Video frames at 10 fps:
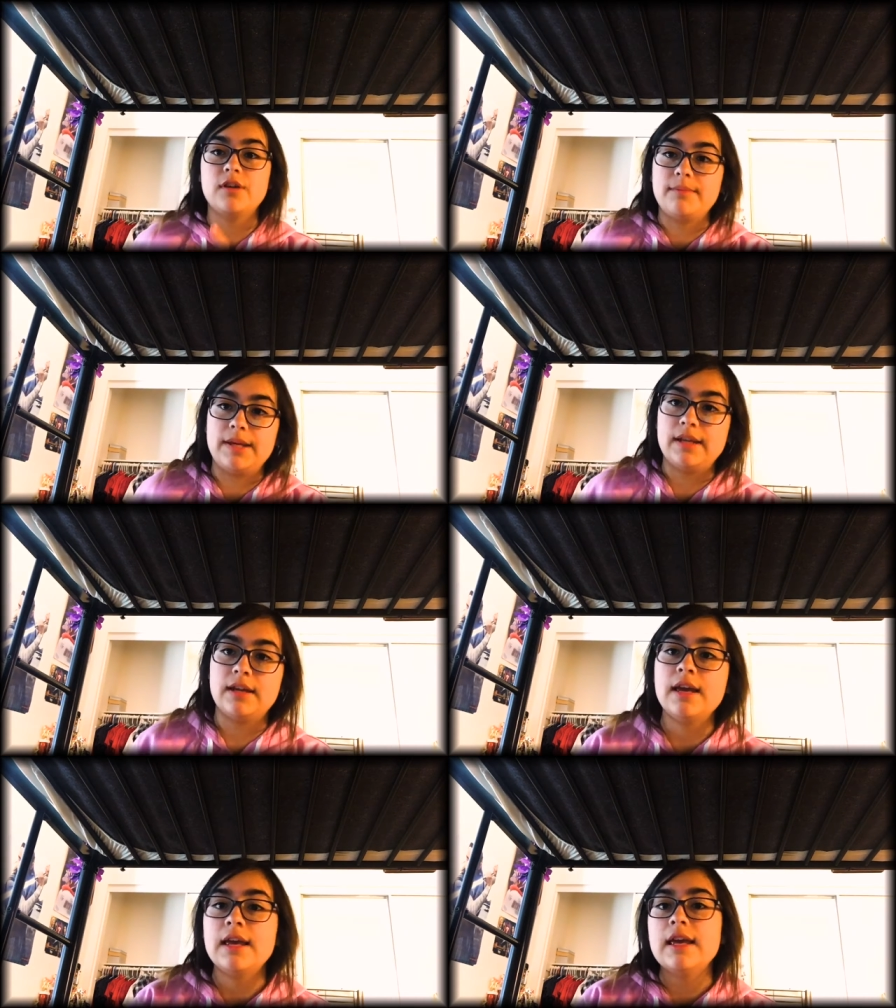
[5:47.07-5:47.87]
I mean,
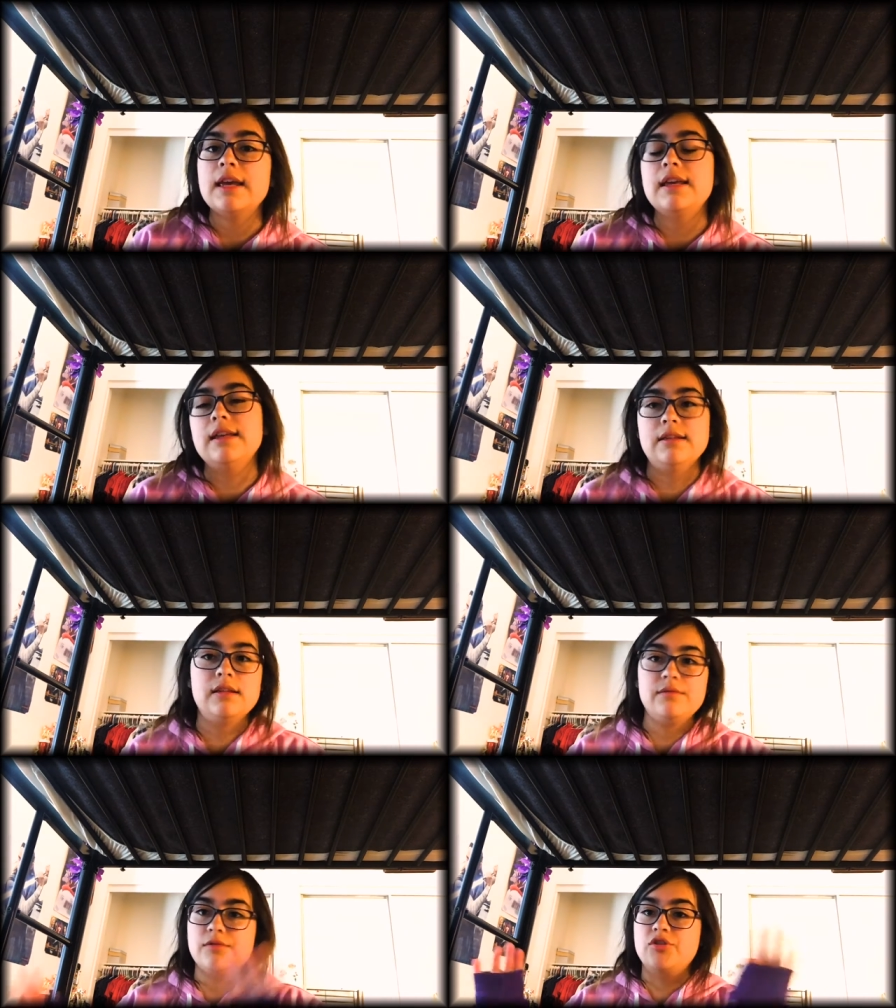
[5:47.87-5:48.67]

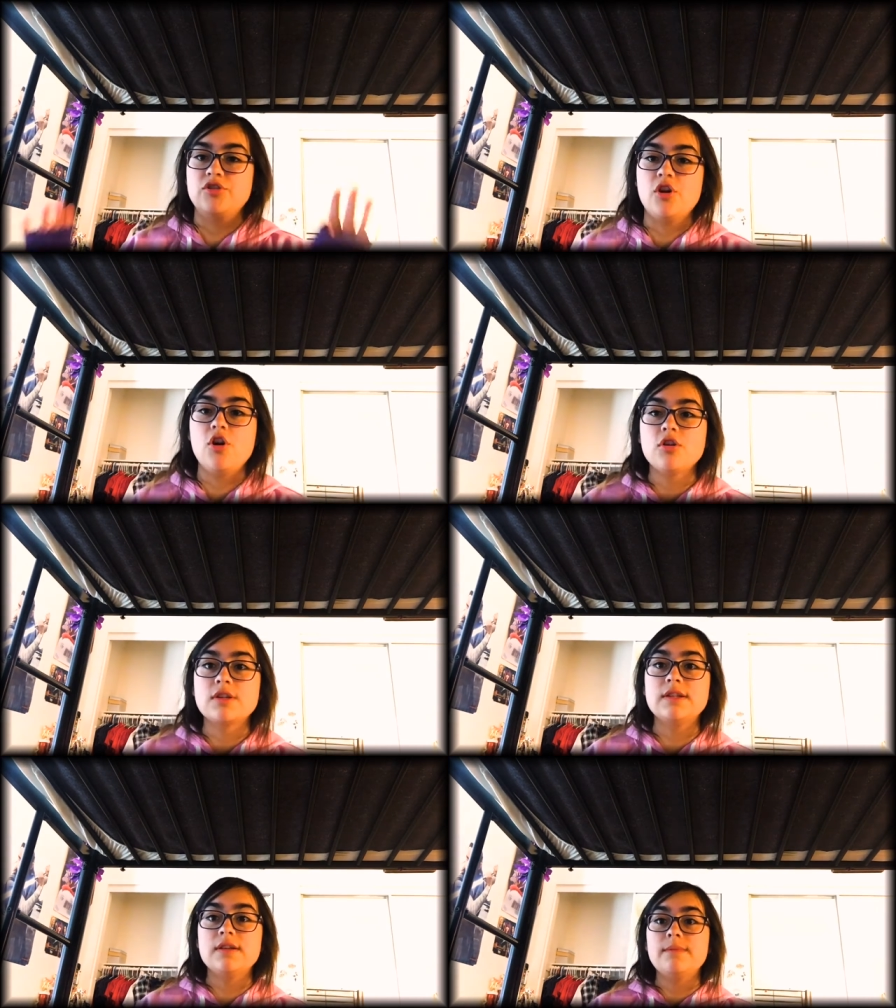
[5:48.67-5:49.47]
it was just
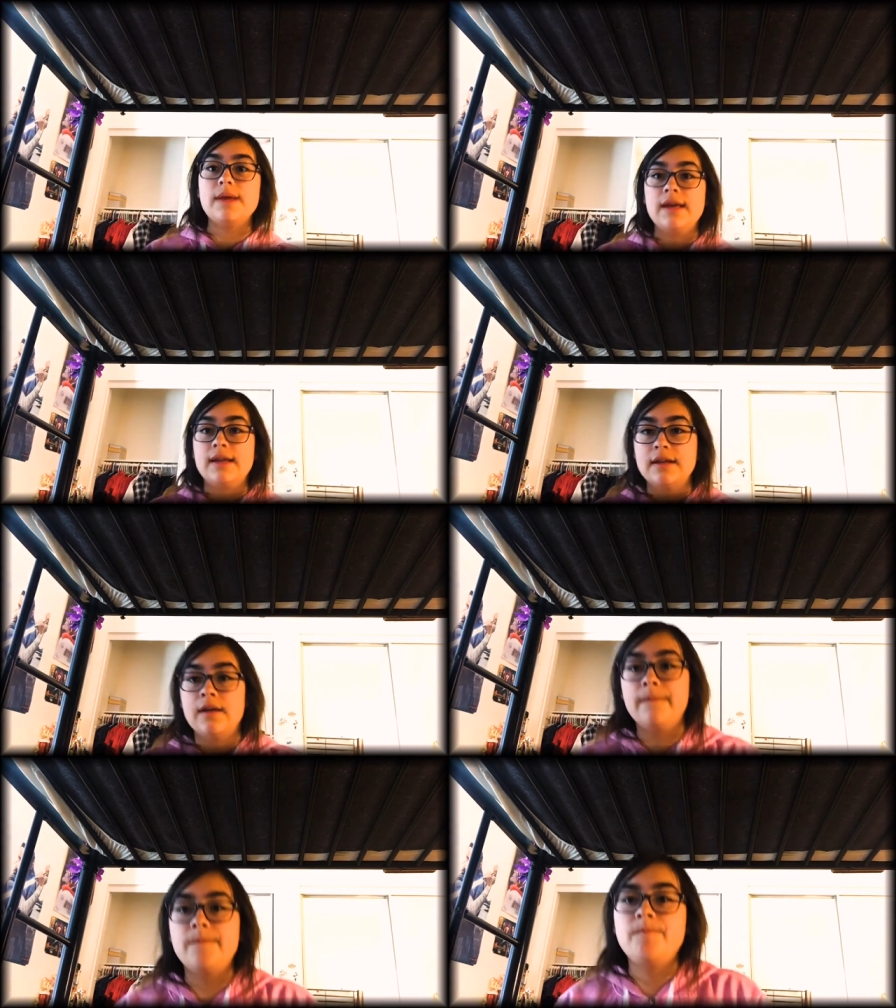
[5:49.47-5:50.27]
awesome, and uh,